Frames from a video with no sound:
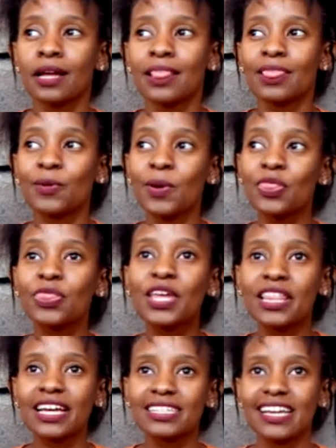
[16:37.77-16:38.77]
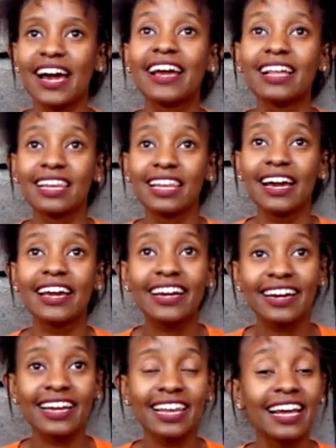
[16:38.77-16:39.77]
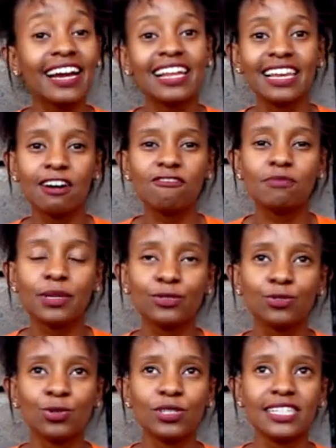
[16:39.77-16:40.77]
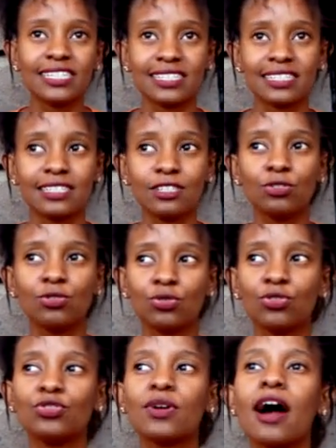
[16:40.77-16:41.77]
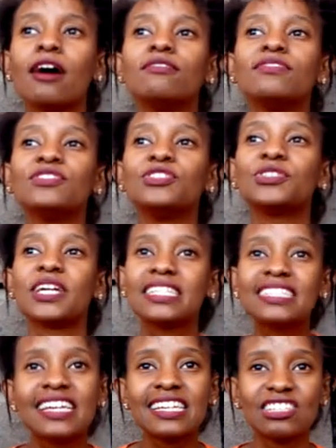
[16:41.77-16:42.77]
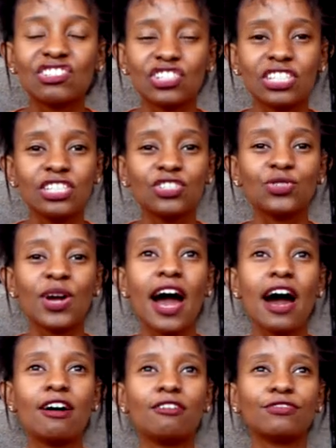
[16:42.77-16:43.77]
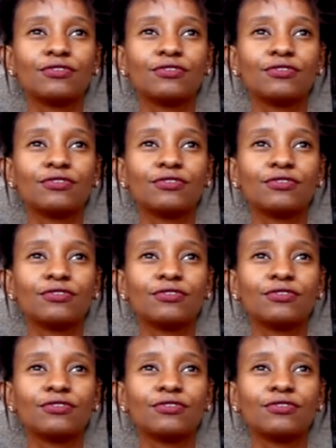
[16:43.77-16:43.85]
the one thing that I I love being told is, you have great energy, you have